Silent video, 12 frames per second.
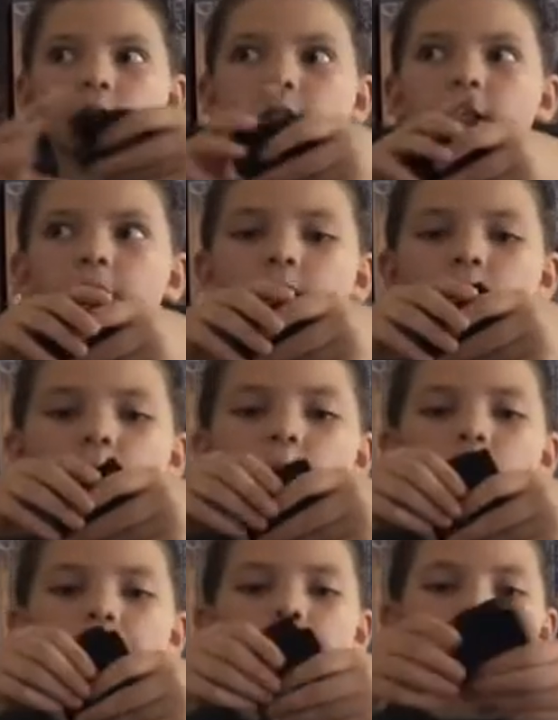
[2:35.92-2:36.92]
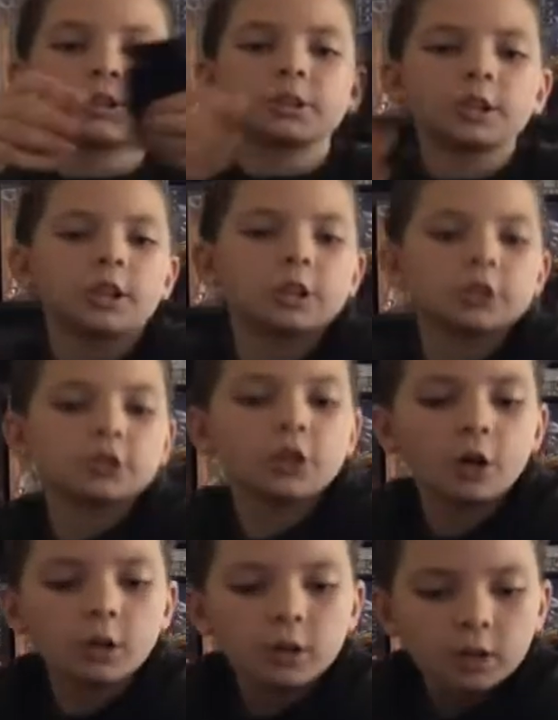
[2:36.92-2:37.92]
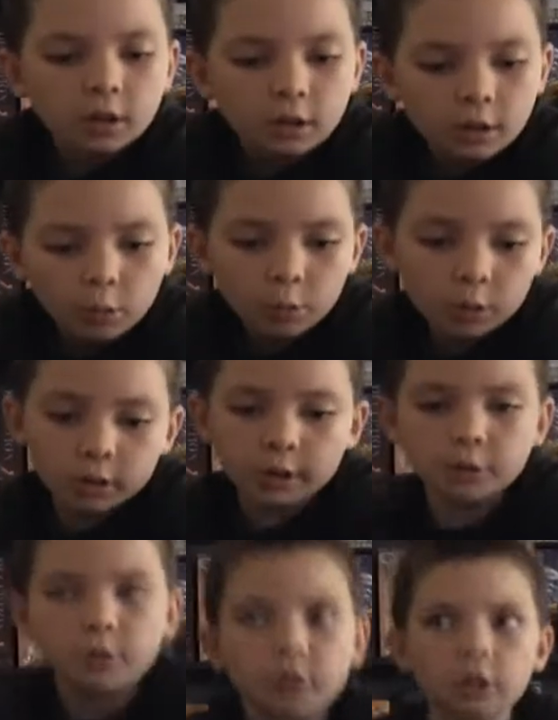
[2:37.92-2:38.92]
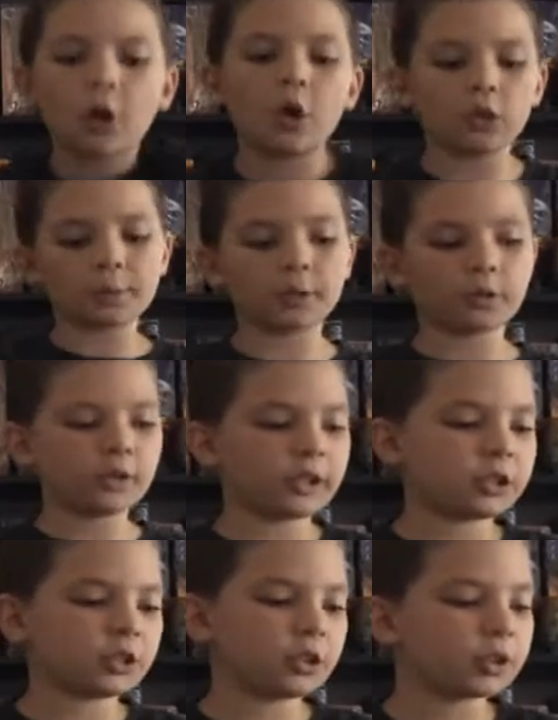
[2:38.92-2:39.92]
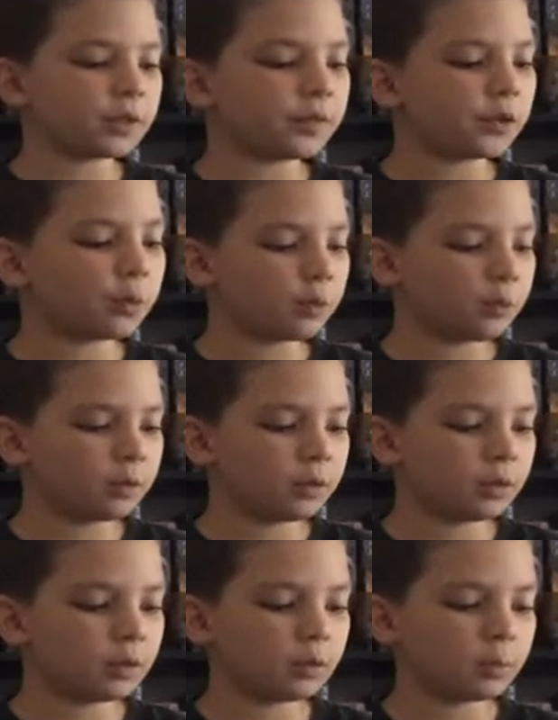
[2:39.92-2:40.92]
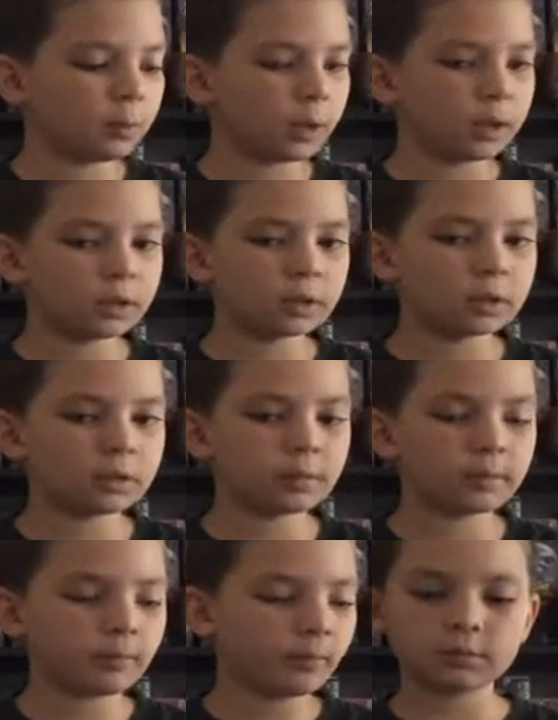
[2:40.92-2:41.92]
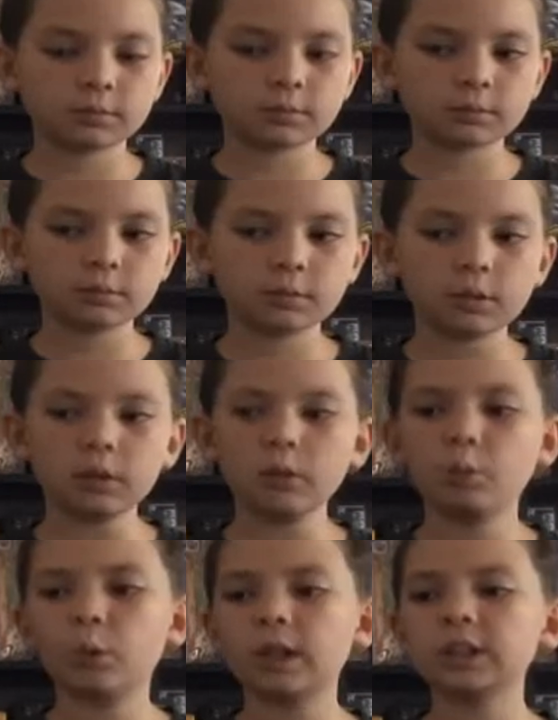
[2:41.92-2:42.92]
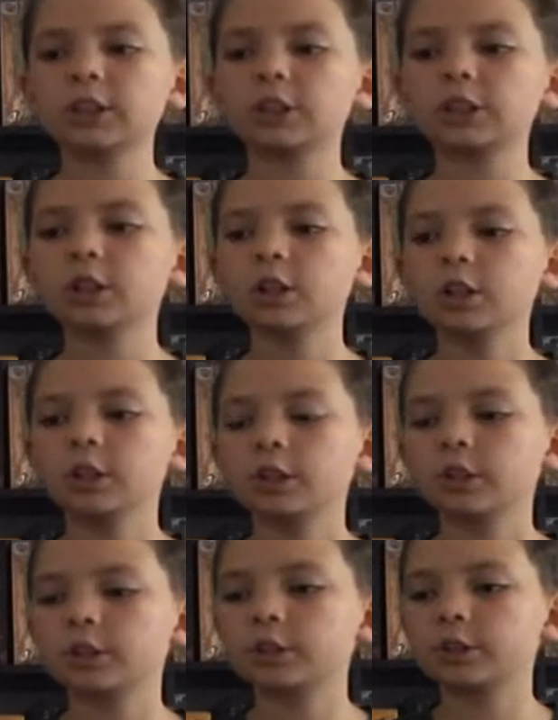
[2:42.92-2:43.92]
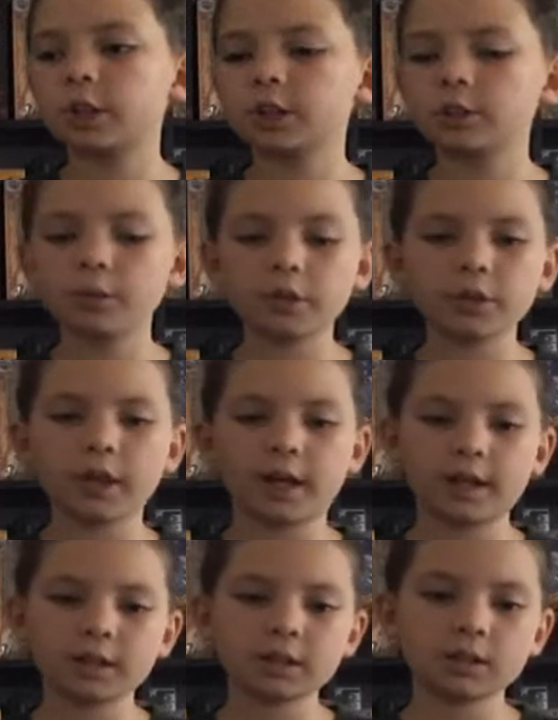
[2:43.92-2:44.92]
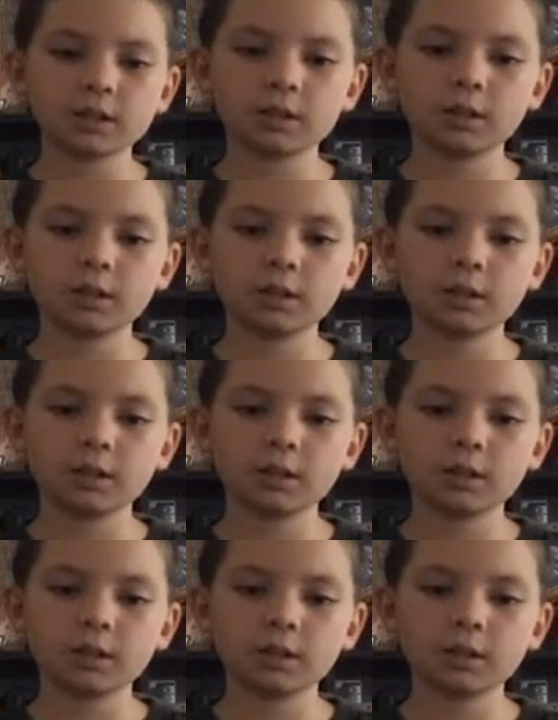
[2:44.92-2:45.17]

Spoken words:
the wipers. So, or you could call them erasers if you would want. Once you're done with that,